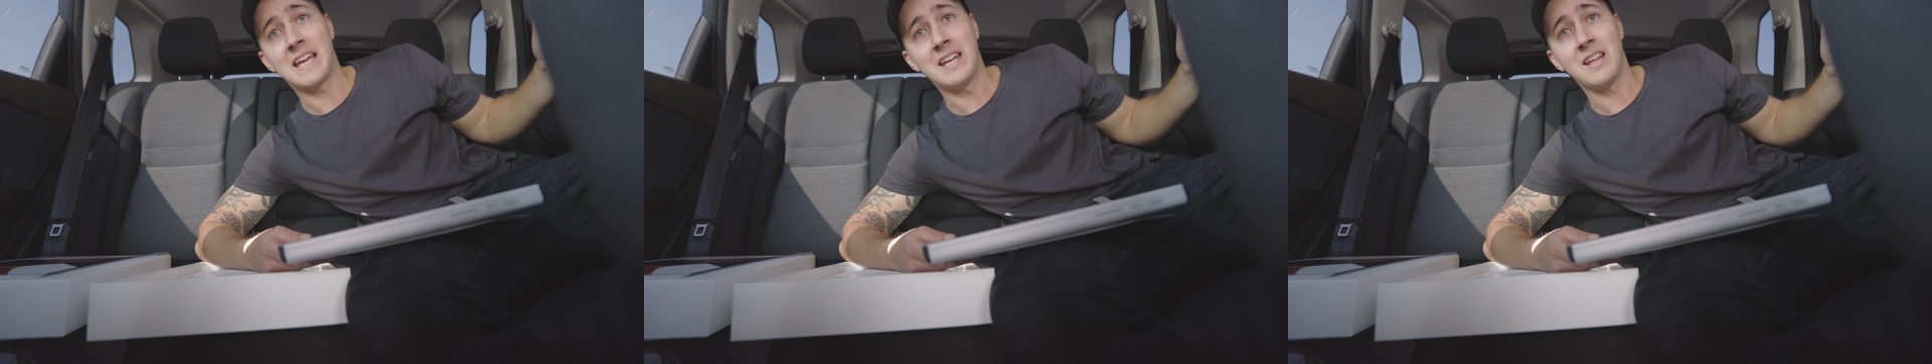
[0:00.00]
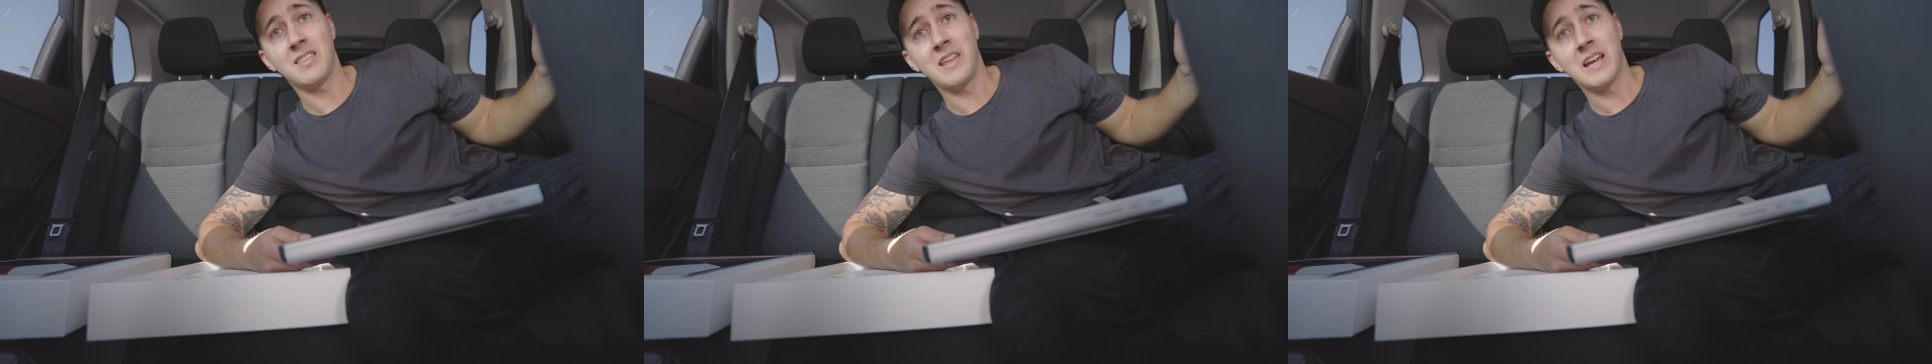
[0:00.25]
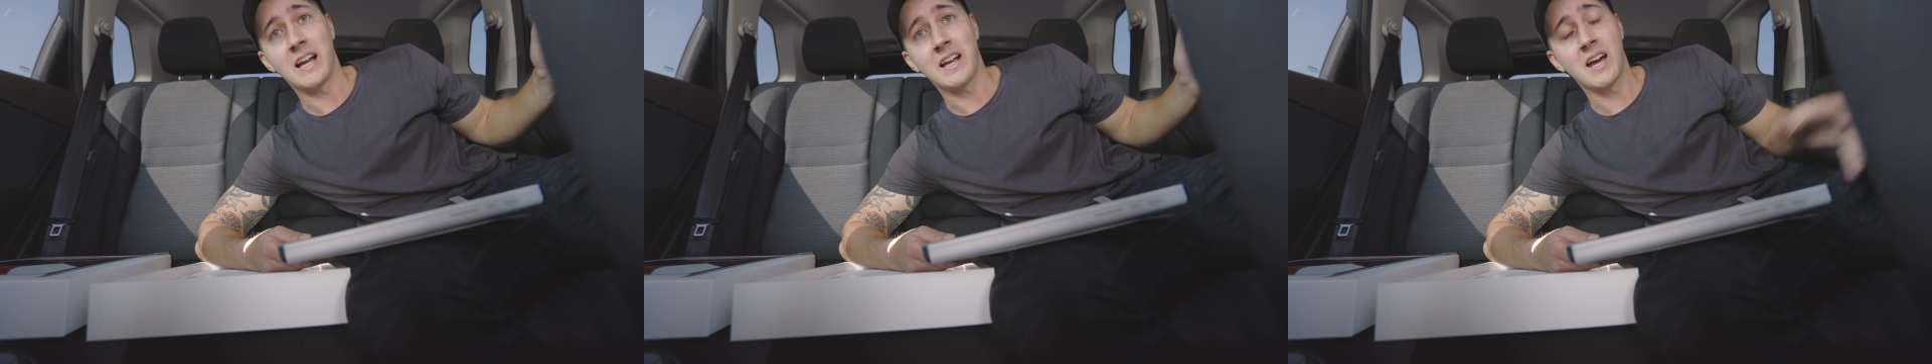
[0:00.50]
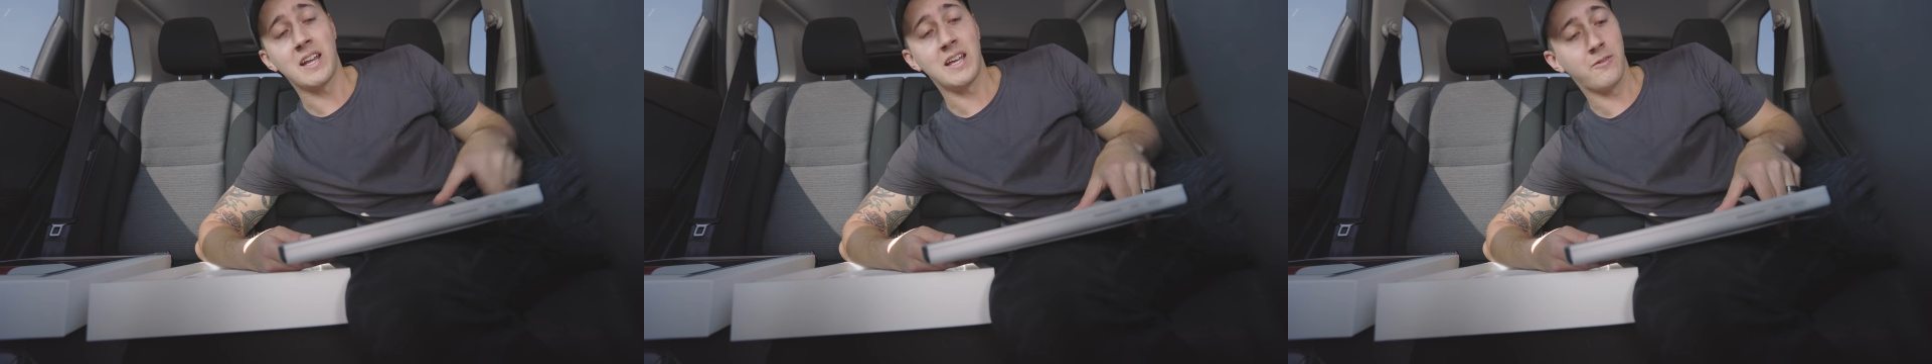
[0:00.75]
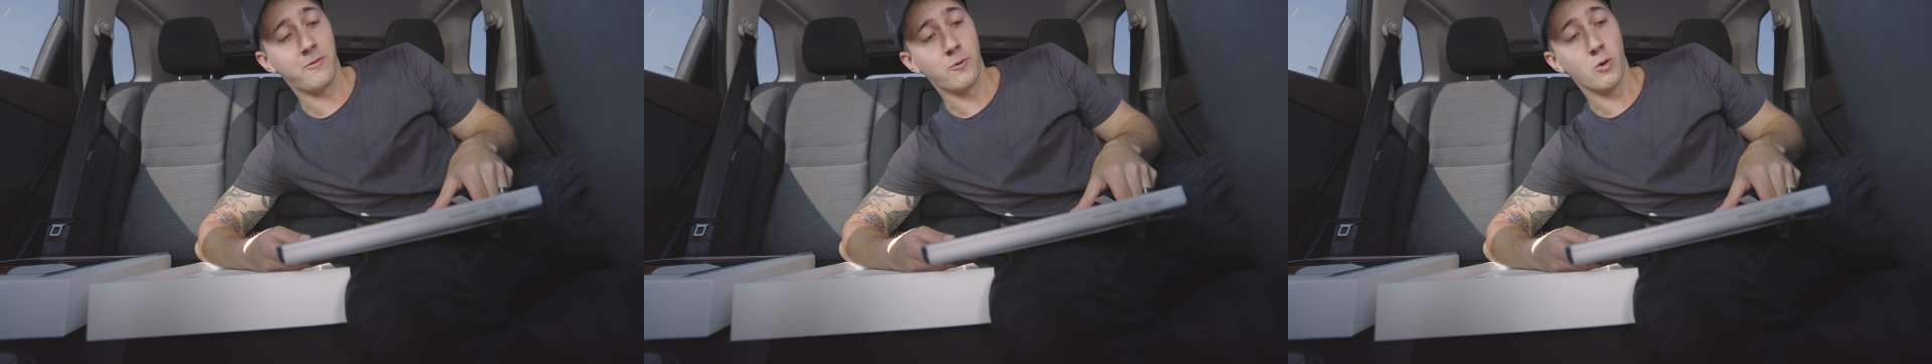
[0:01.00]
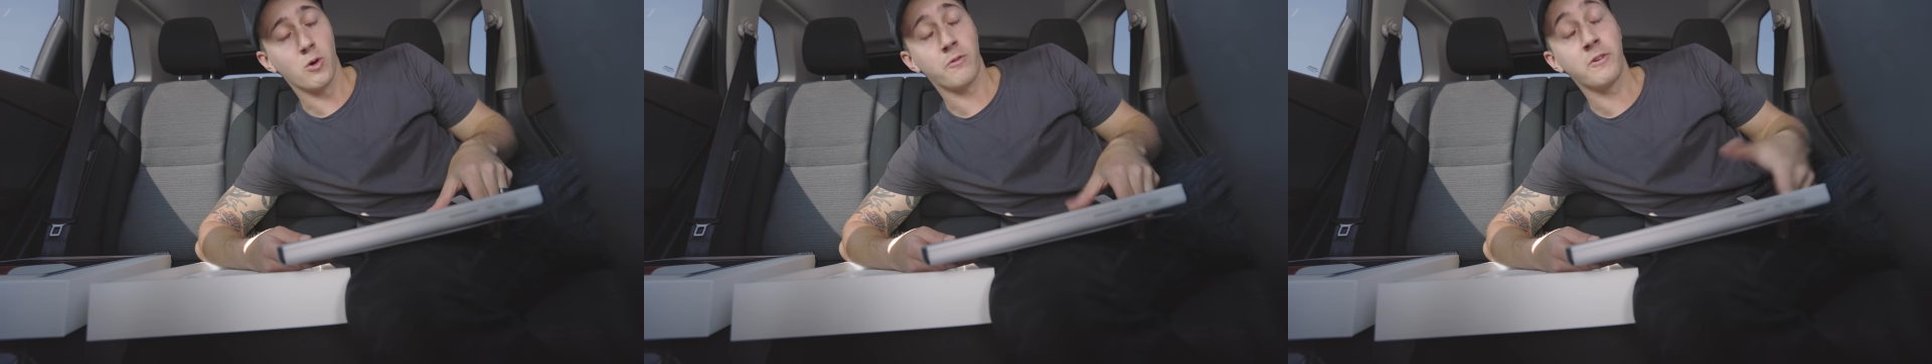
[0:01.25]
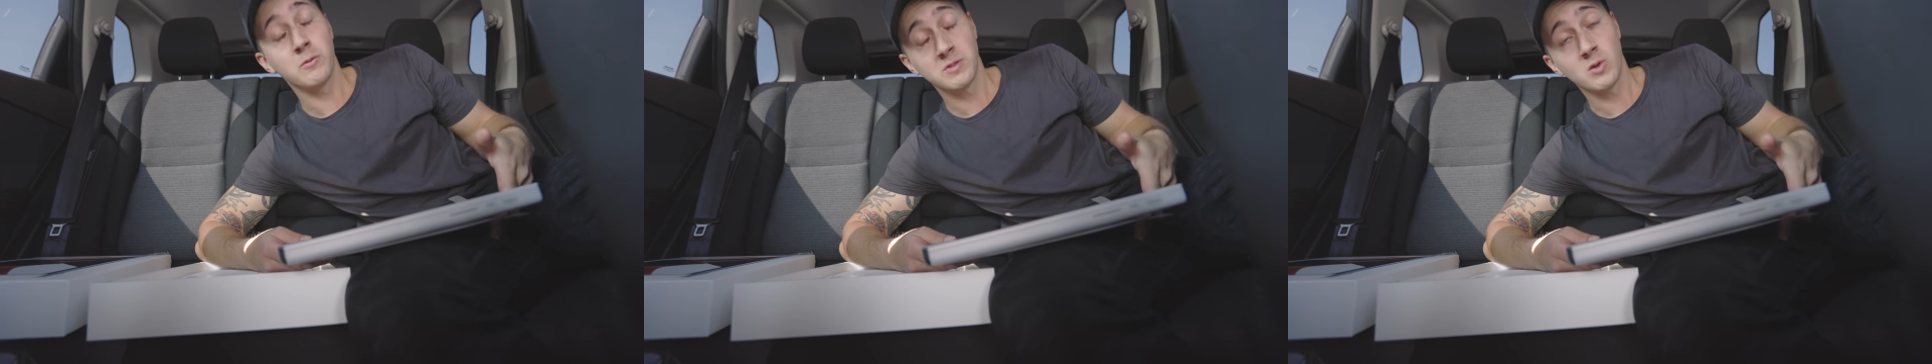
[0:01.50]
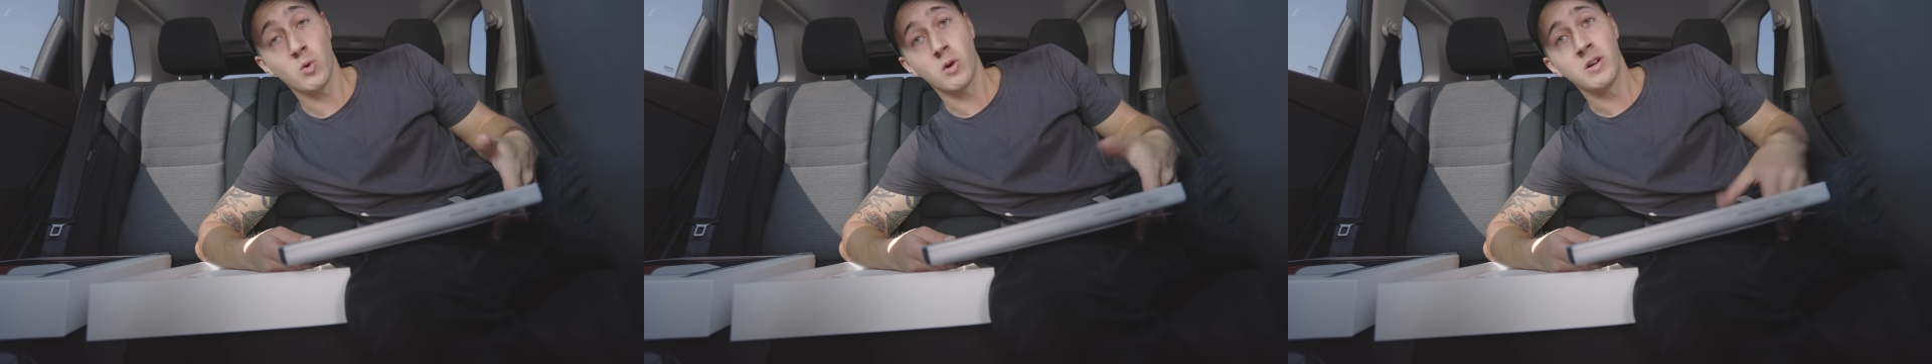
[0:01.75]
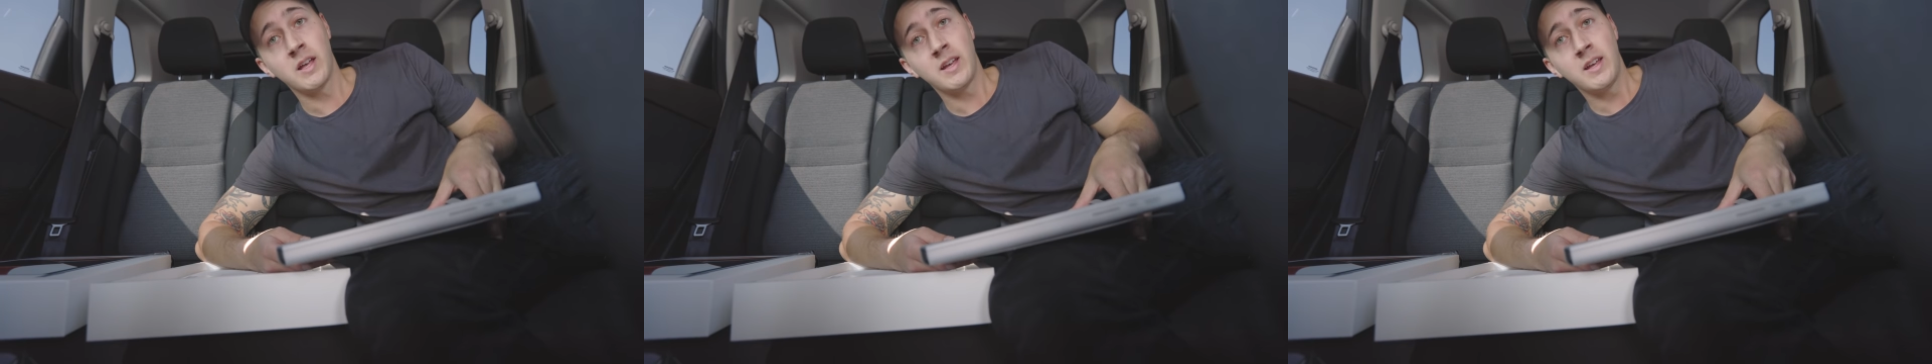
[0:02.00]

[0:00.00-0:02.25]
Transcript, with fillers: anything. I got it for film school.